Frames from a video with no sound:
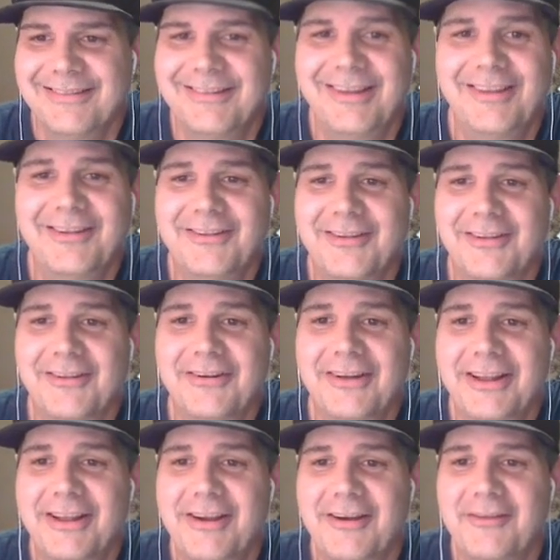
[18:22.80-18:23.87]
See, there's a
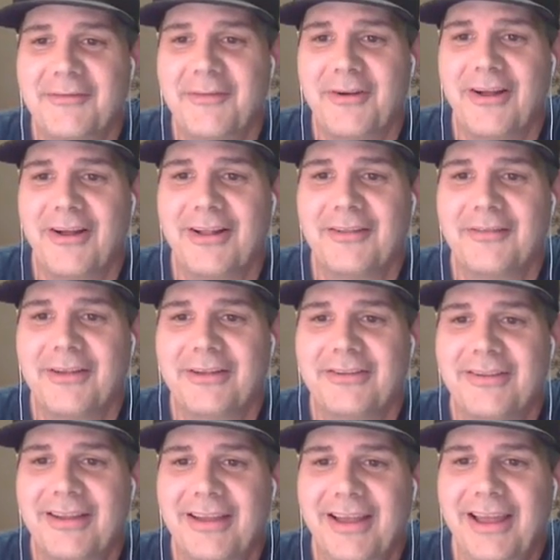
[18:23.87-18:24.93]
learning curve for all of
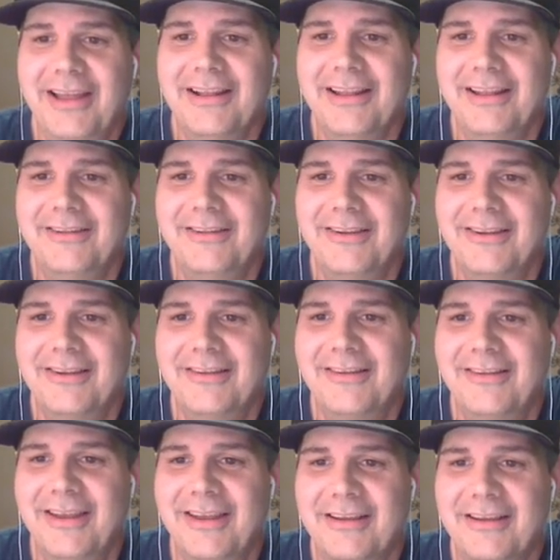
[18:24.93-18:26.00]
us. Hey, Lisa. Good to
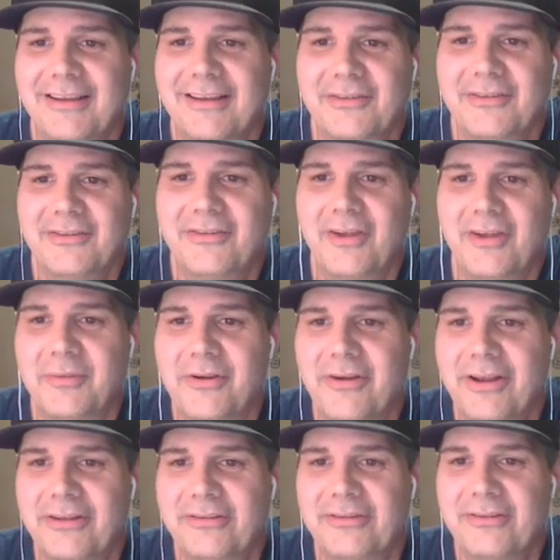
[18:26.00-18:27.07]
see you. What's
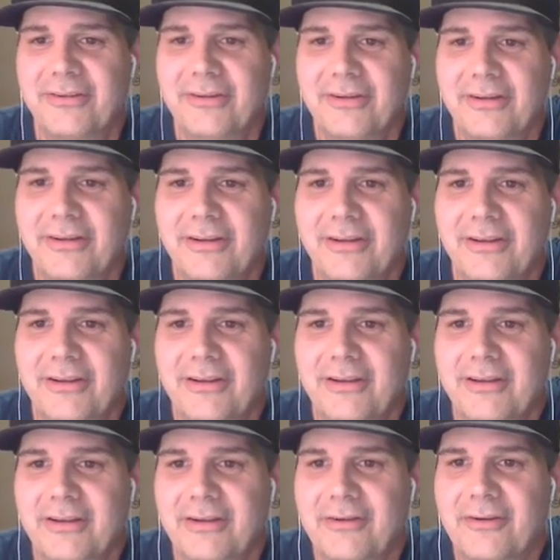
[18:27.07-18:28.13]
up, Chris?
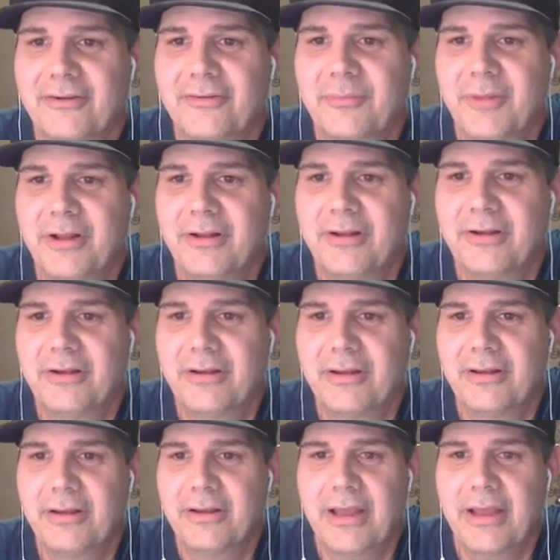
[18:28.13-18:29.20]
Chris
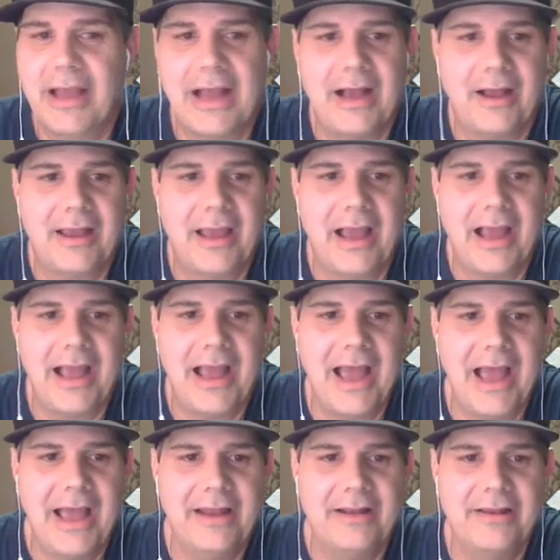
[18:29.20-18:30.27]
Miller. Okay,
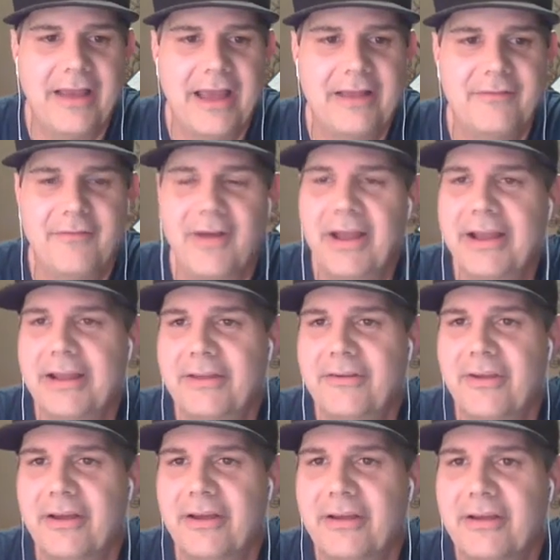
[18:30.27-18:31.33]
I added you. I
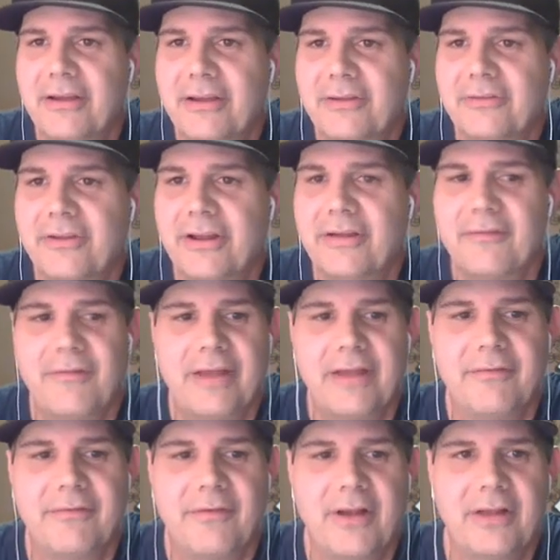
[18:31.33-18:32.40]
invited you. Said
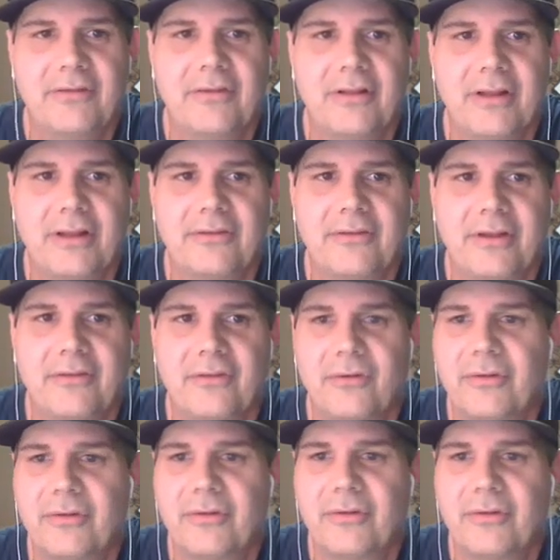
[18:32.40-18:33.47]
invite friends, unless
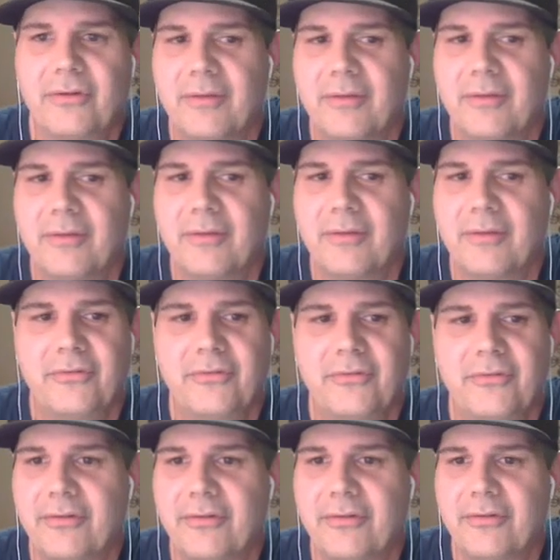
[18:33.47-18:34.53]
that's only invite to come
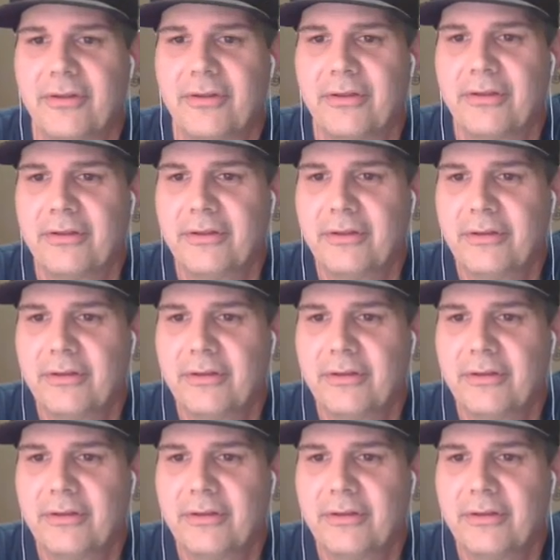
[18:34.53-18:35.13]
check out the.